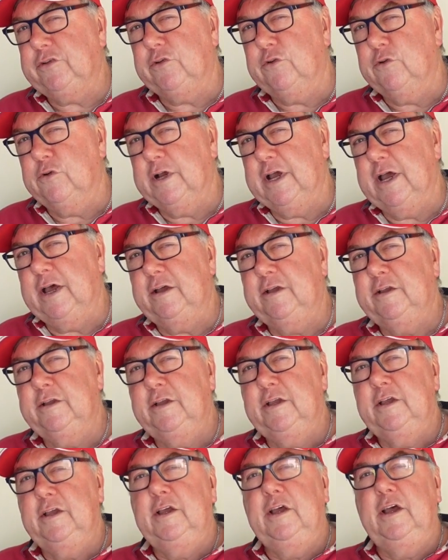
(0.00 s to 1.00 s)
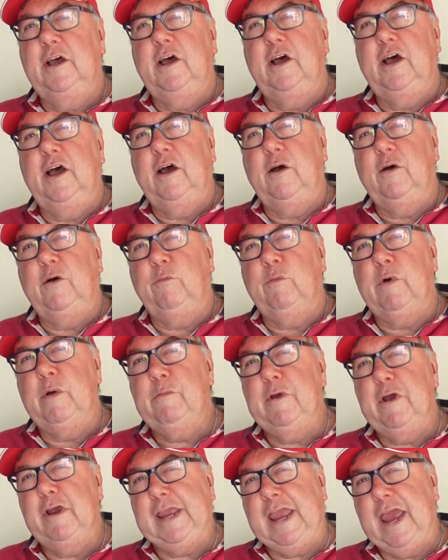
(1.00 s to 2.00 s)
cooker when
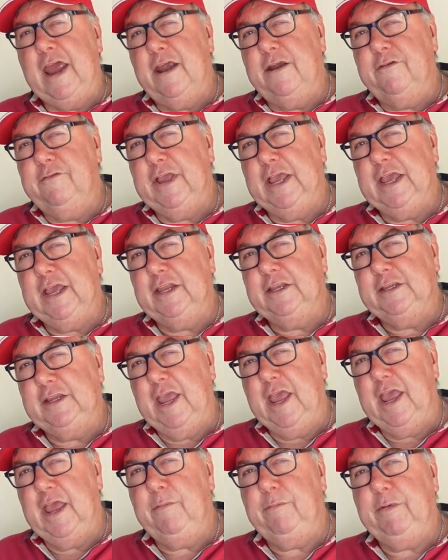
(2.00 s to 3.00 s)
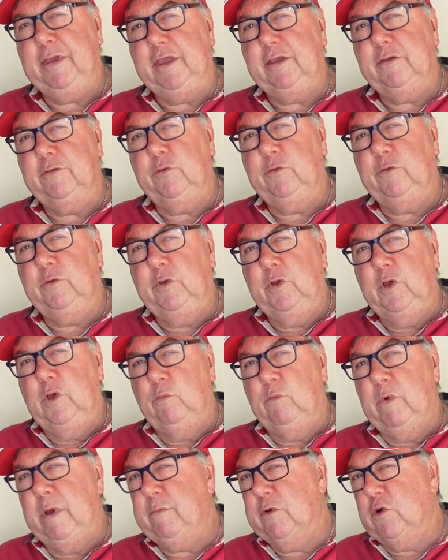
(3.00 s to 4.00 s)
we're caravanning and camping.
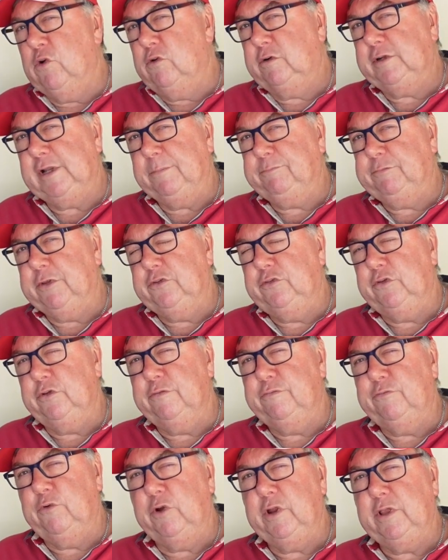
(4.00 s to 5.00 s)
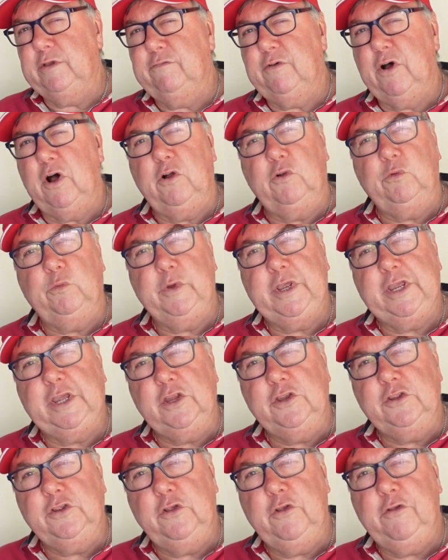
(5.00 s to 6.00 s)
When we're hooked up to 240 volt, we
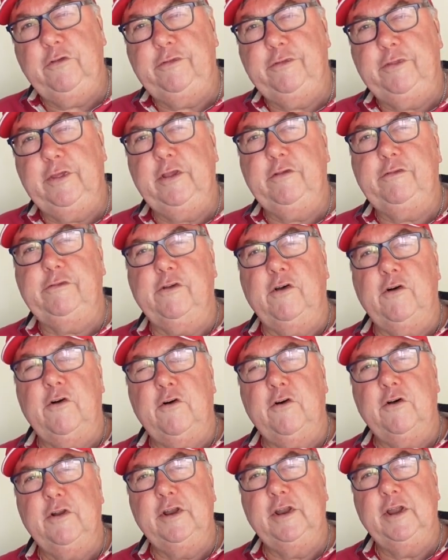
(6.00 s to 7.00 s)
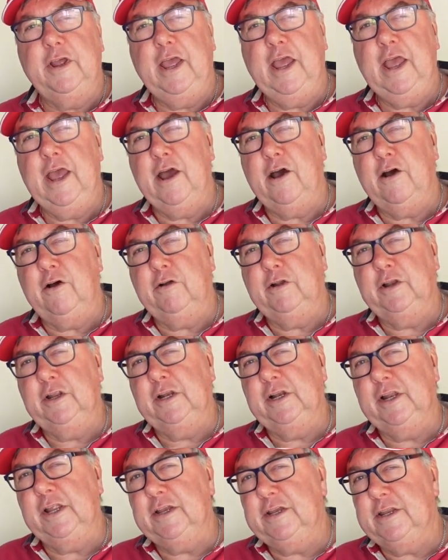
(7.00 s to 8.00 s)
can use this on our
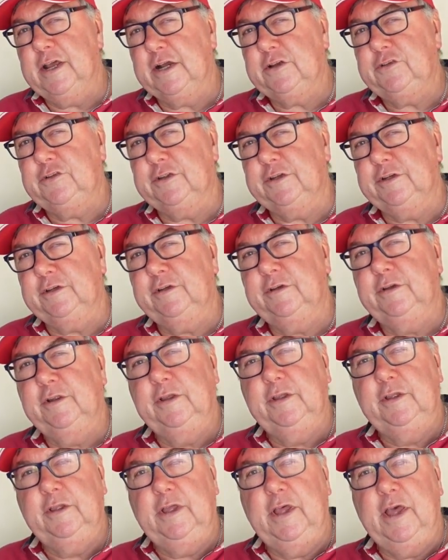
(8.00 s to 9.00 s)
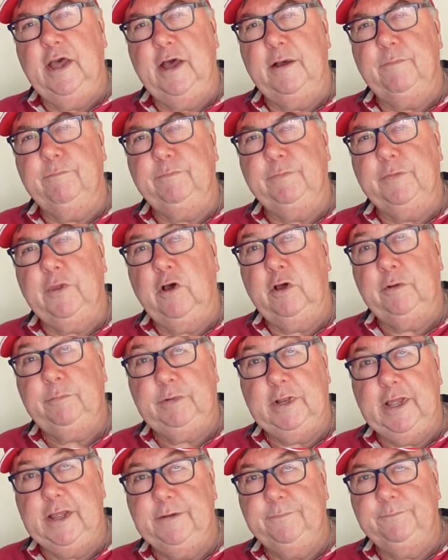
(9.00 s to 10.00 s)
little induction hot
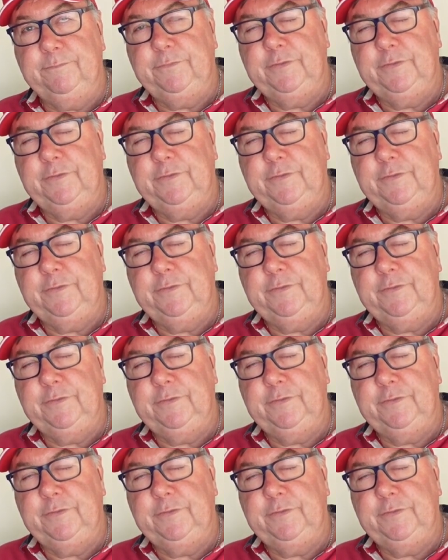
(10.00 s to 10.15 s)
plate.